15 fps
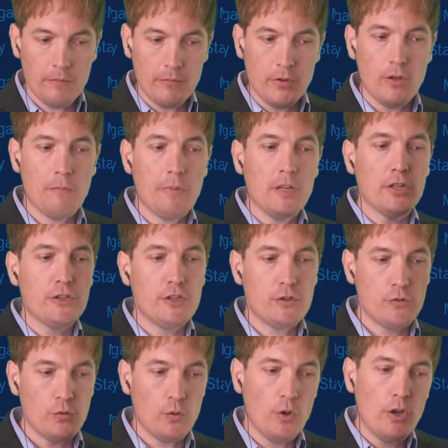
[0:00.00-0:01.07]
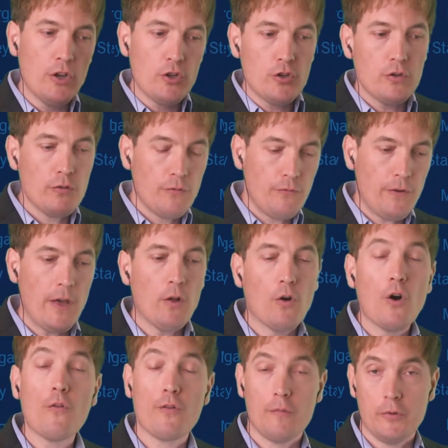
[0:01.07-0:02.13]
the ability to fail
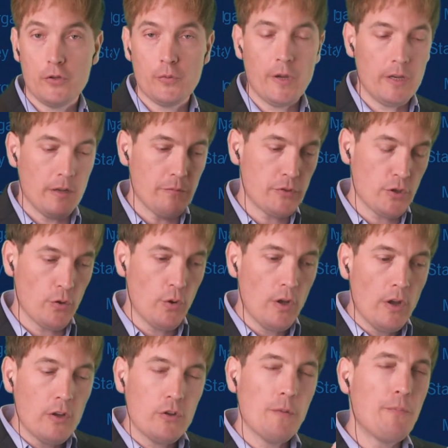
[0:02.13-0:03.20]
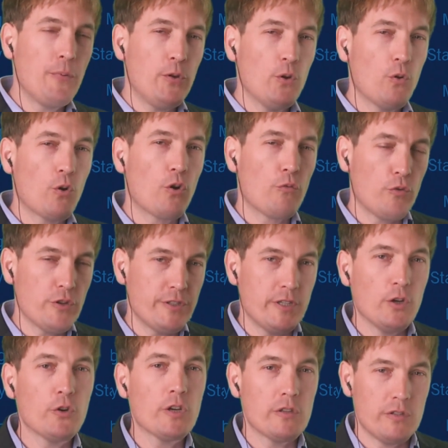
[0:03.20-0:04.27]
over between them. So the pure
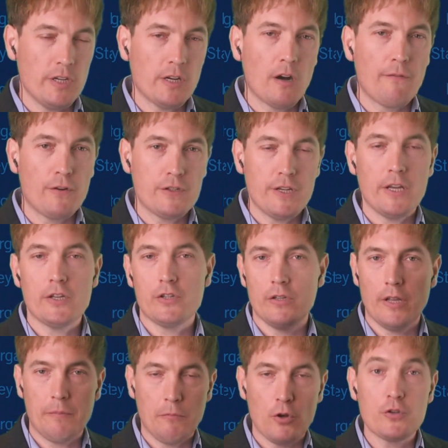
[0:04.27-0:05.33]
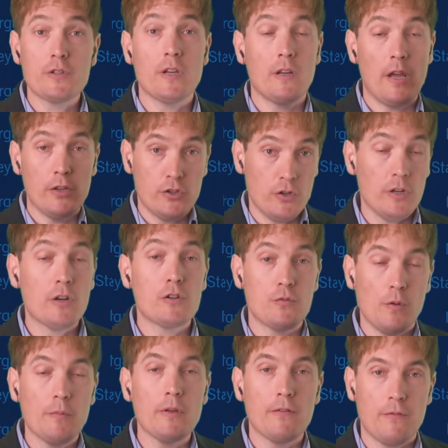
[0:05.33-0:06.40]
resiliency conversation that most engineers
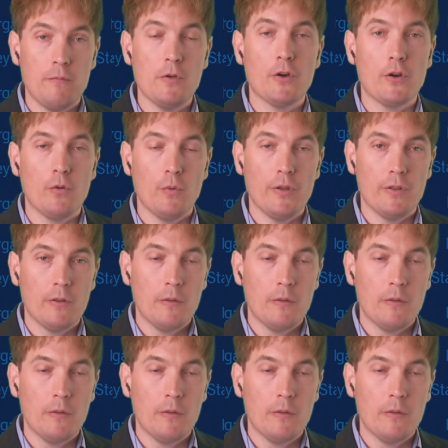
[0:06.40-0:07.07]
will be familiar with.